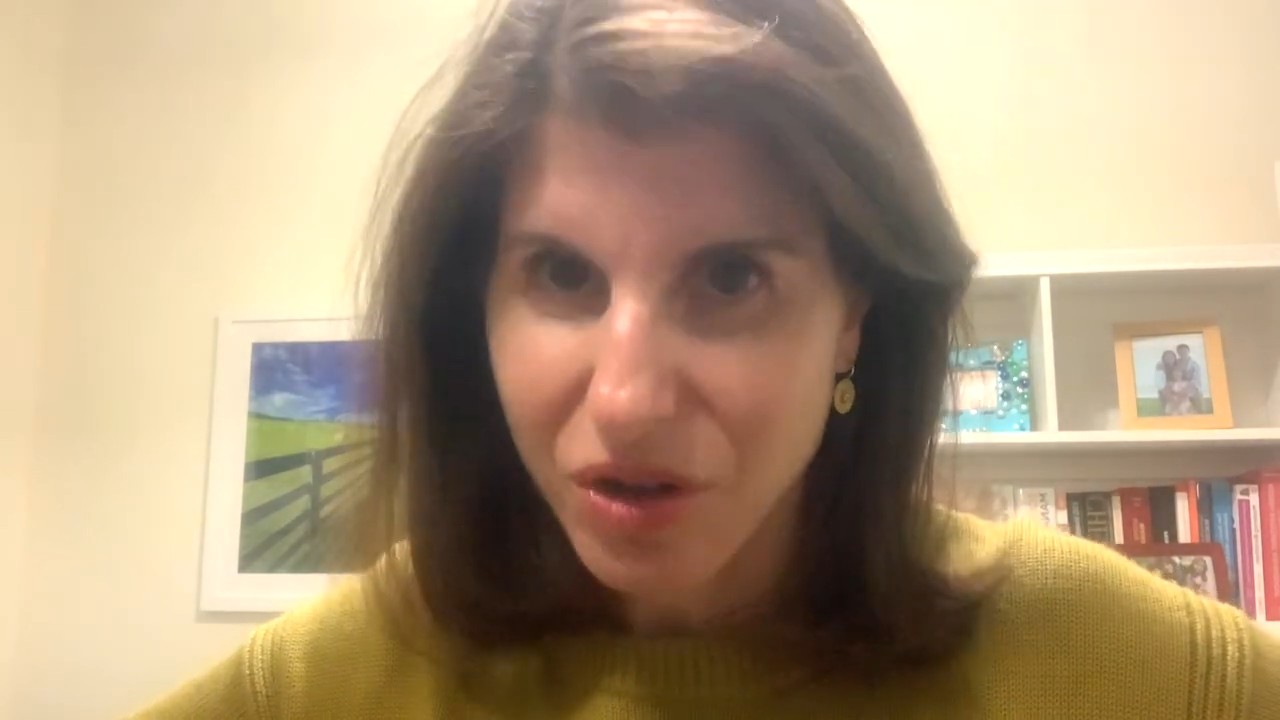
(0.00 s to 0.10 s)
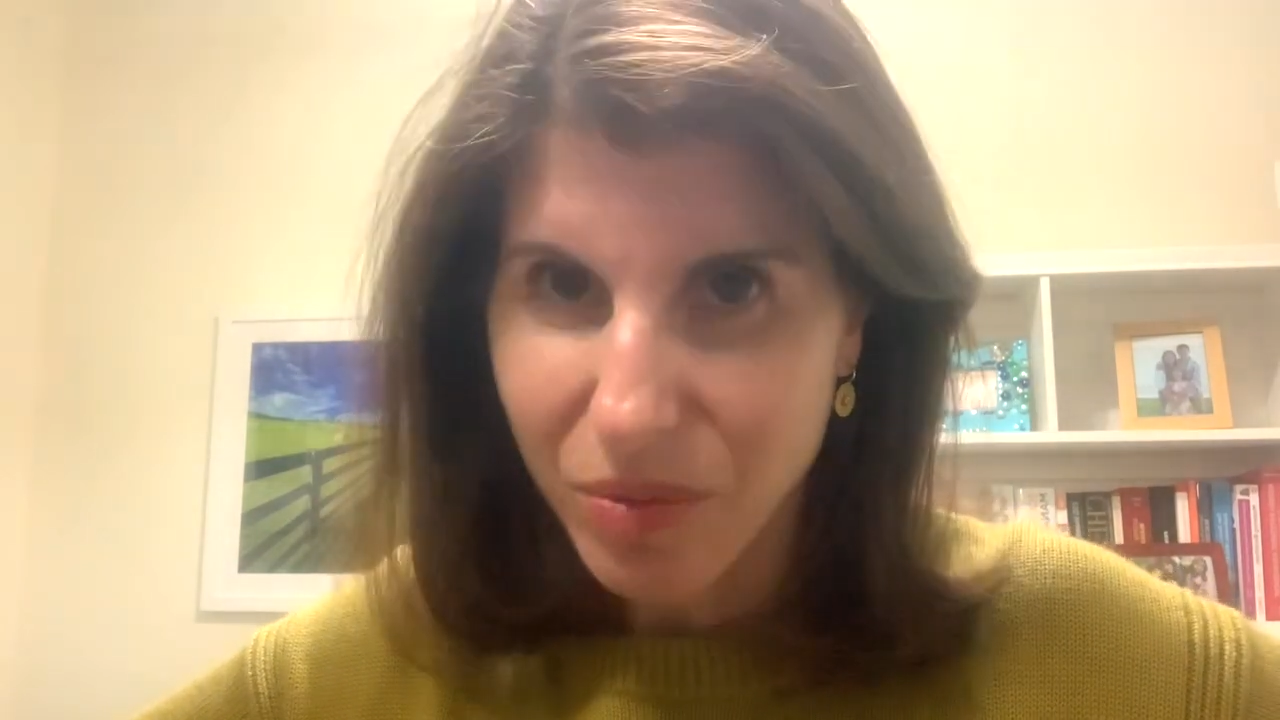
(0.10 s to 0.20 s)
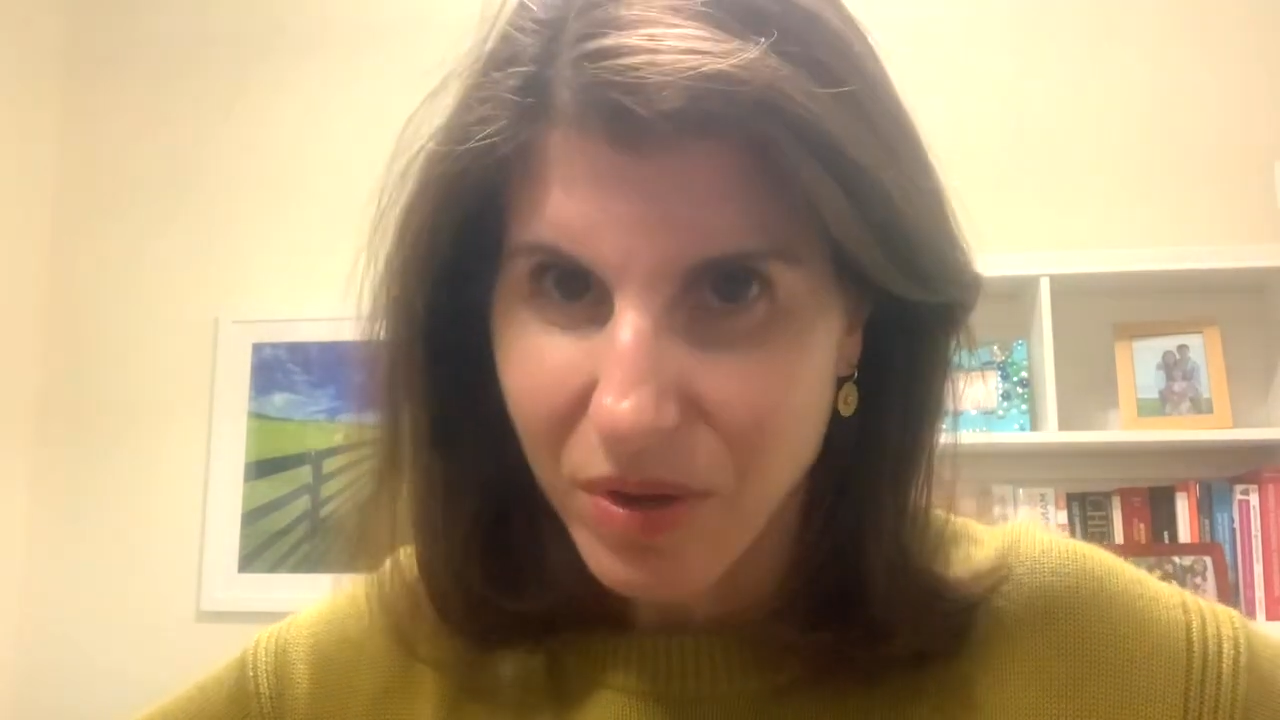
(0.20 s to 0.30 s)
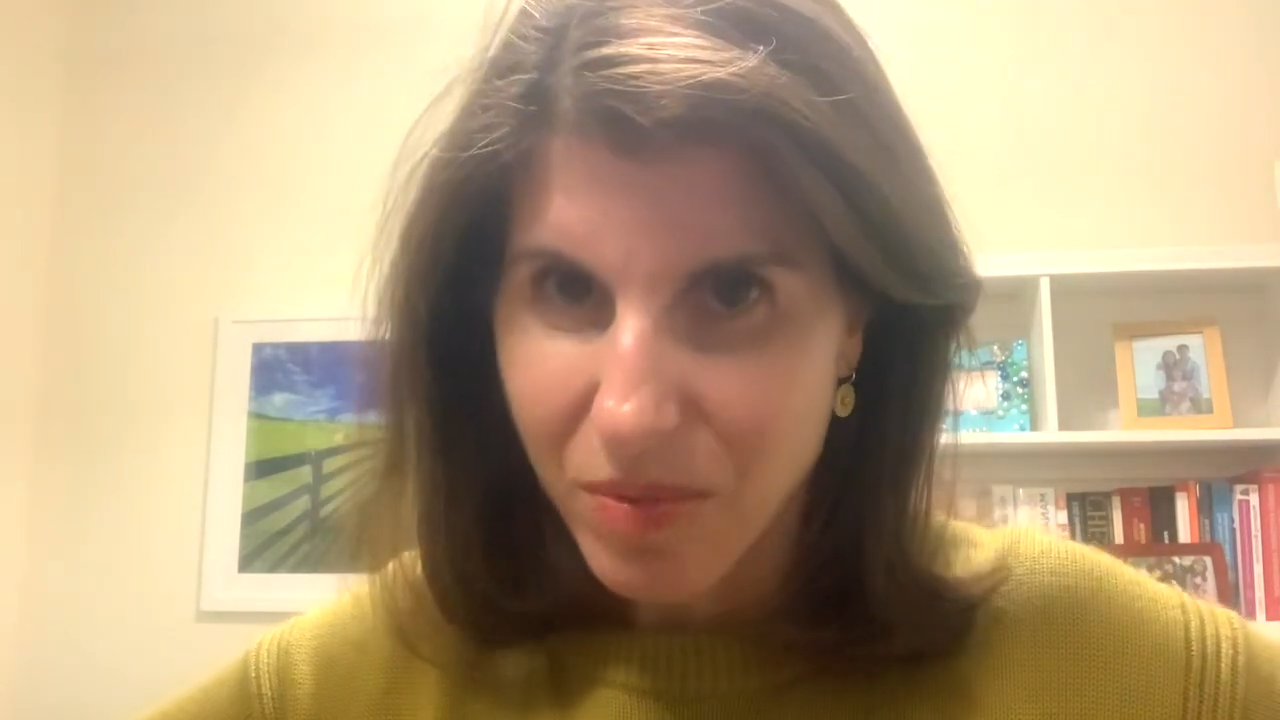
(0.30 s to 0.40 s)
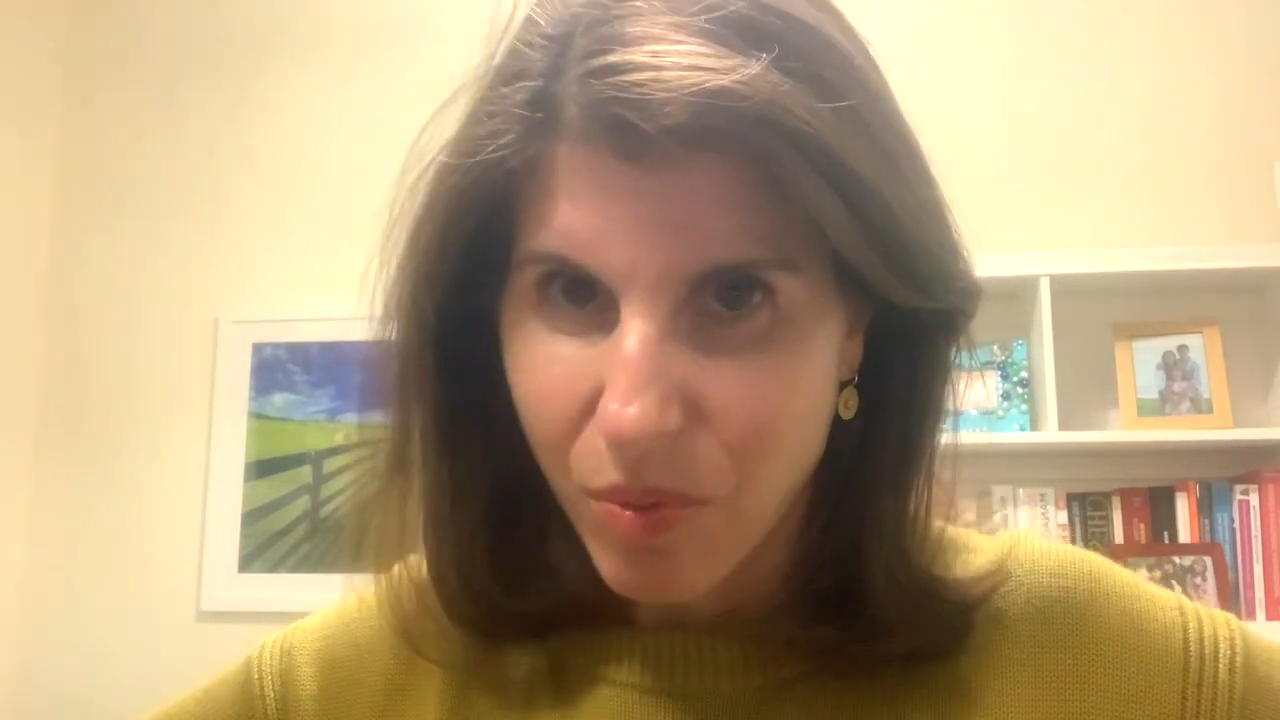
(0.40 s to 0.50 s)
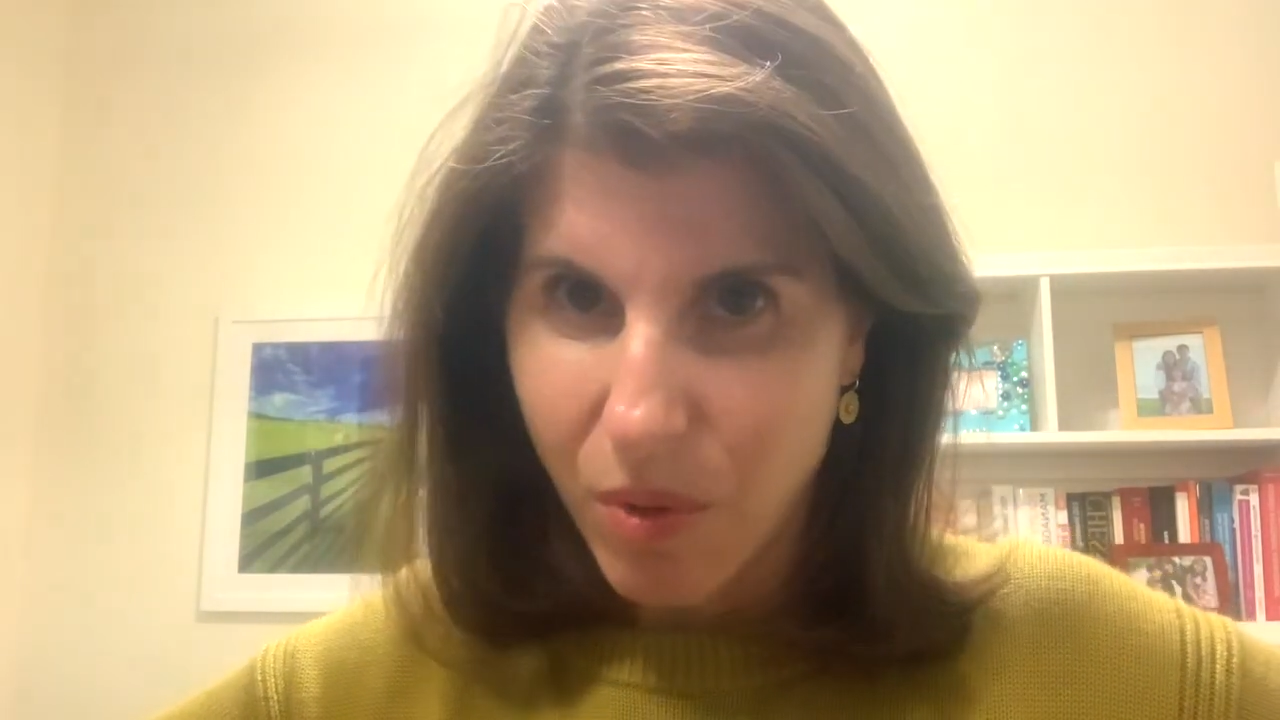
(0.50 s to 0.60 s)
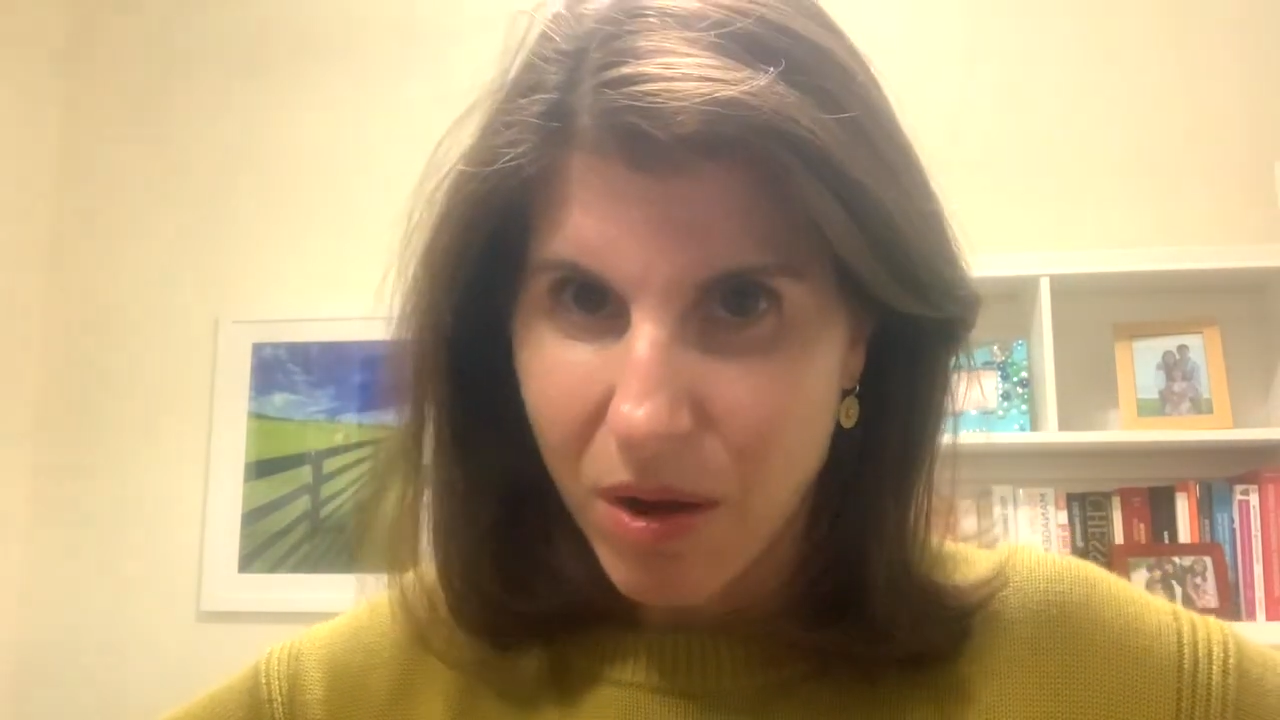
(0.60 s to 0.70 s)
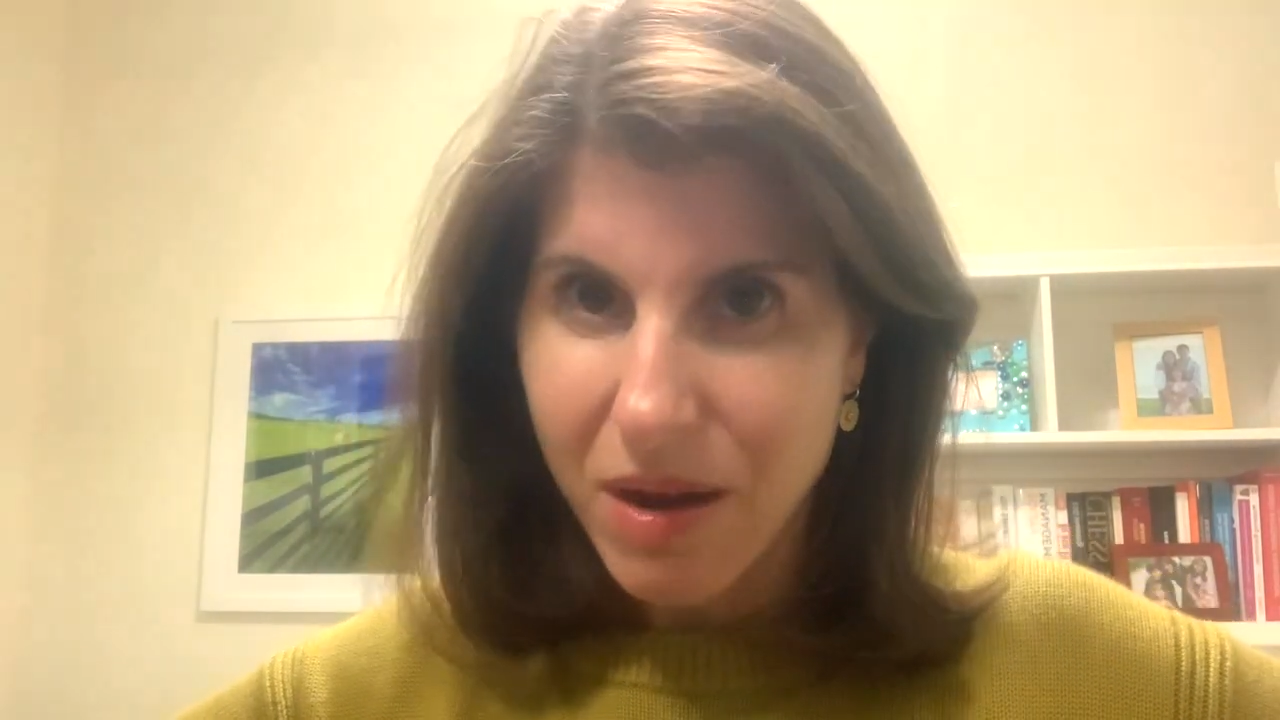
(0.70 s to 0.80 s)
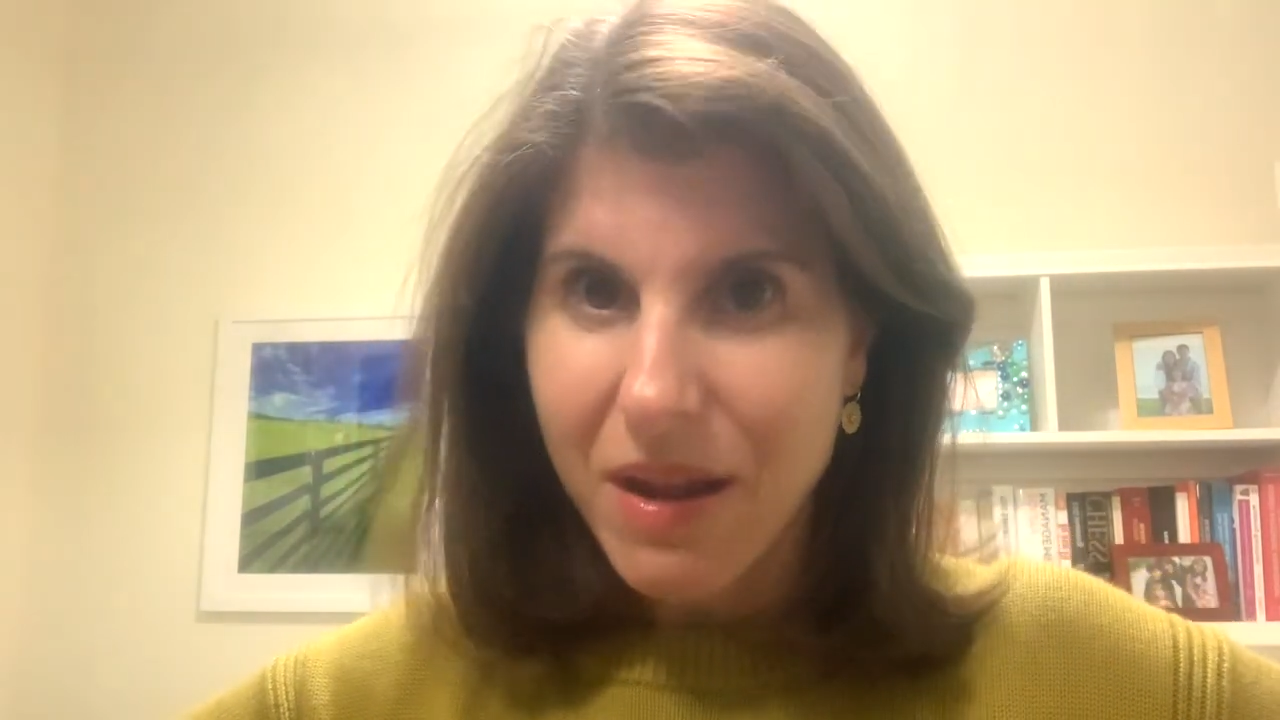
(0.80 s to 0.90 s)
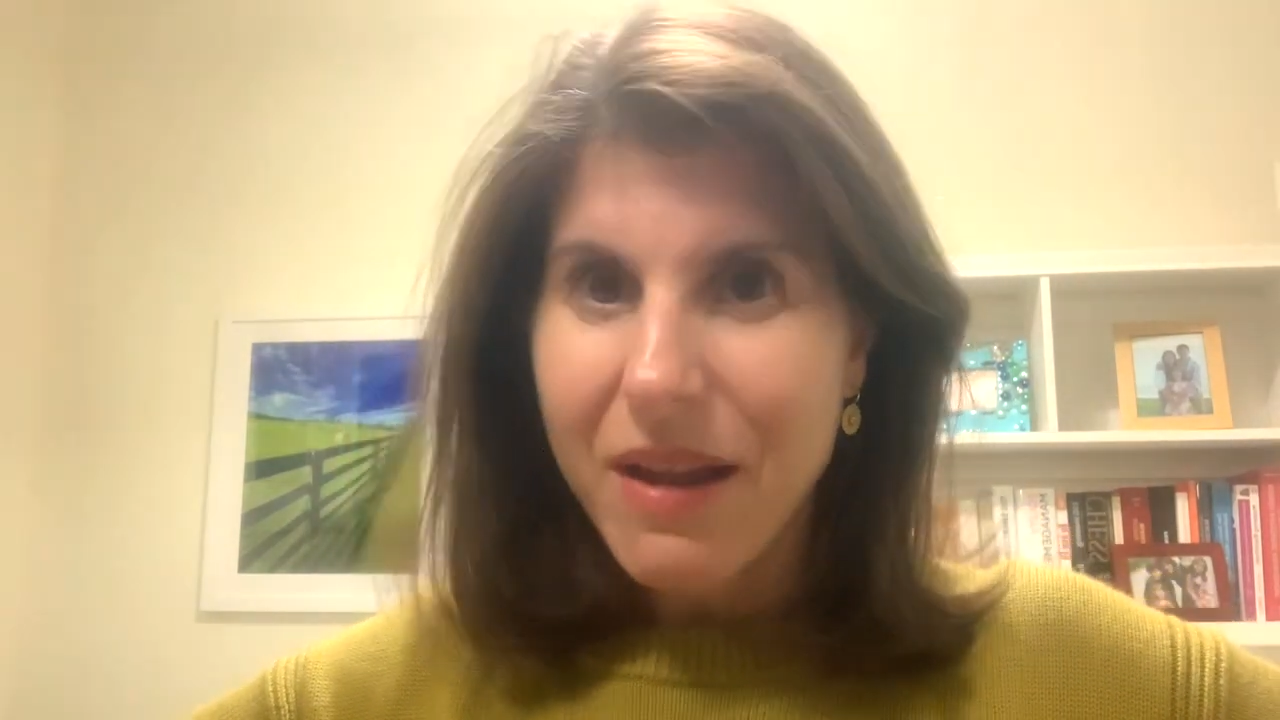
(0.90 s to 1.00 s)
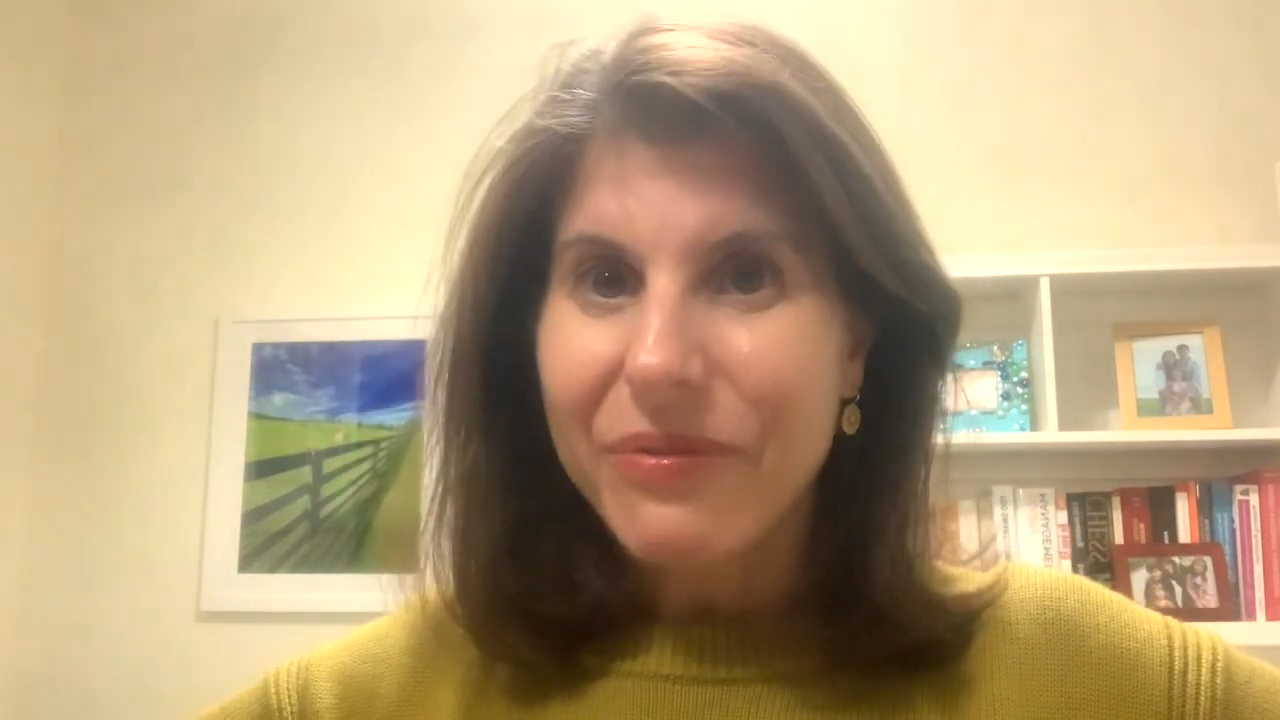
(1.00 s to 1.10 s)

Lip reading: Yom Kippur,